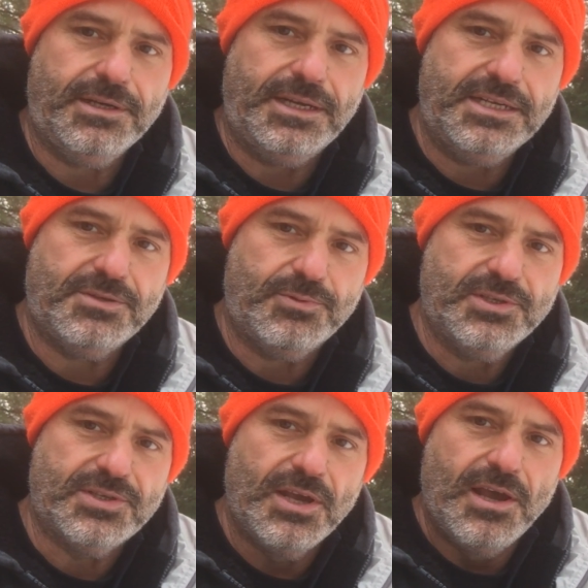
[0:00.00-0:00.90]
and this
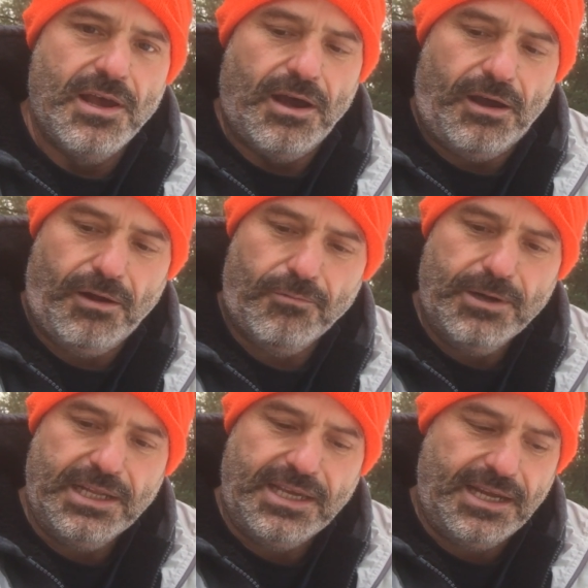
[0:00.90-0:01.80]
was
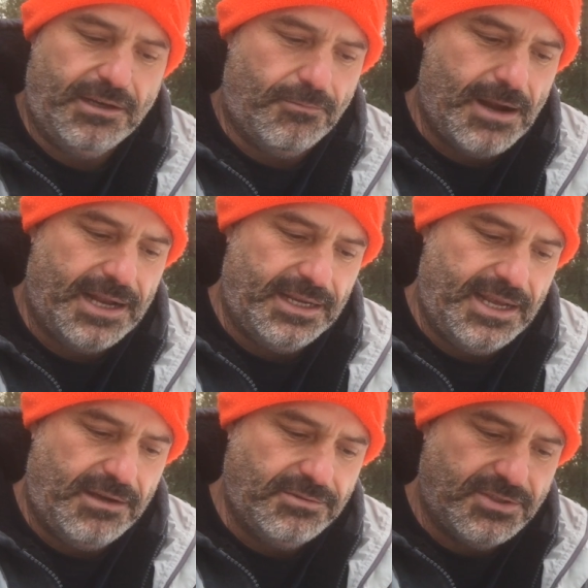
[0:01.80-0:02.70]
already kind of rotting out.